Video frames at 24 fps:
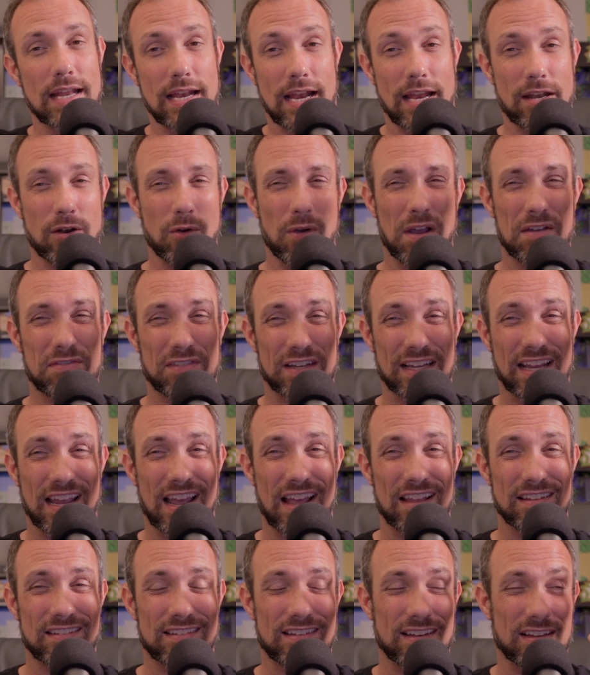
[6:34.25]
and I don't have to
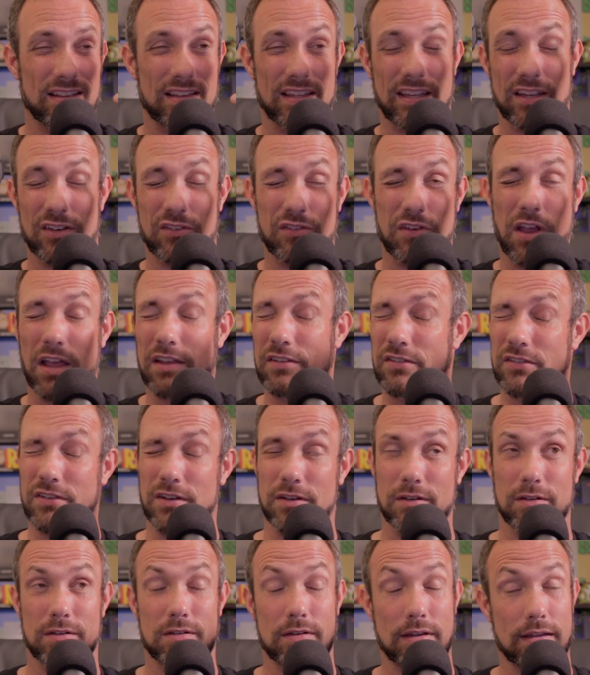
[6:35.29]
constantly adjust
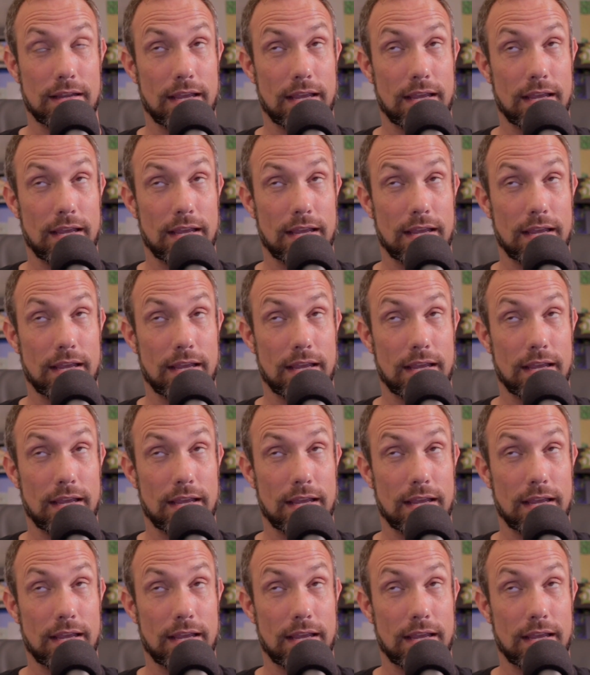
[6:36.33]
and